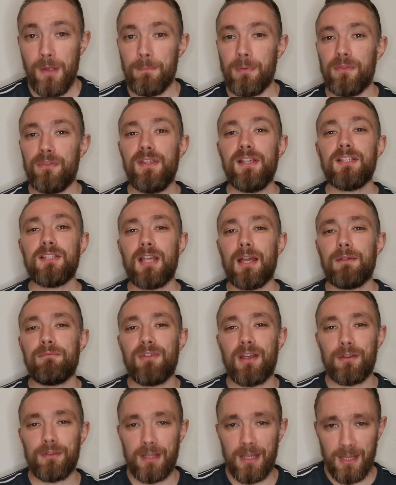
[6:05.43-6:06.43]
but this time
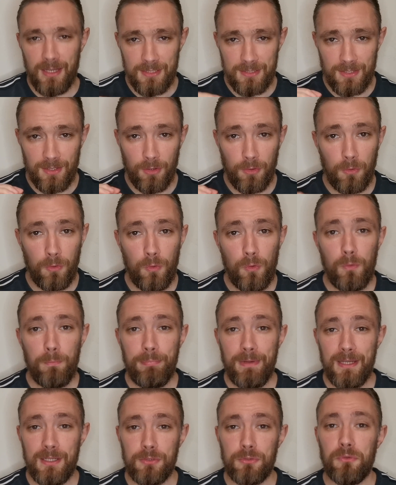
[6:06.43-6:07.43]
around it is the
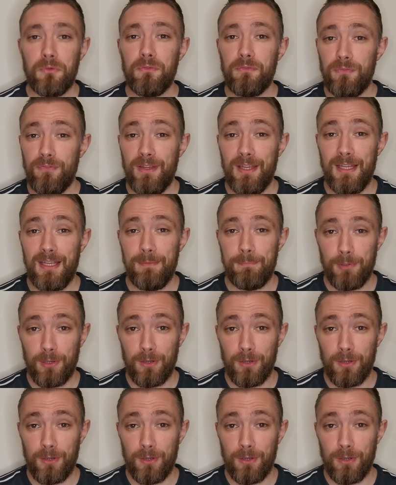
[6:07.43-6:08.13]
Orbital V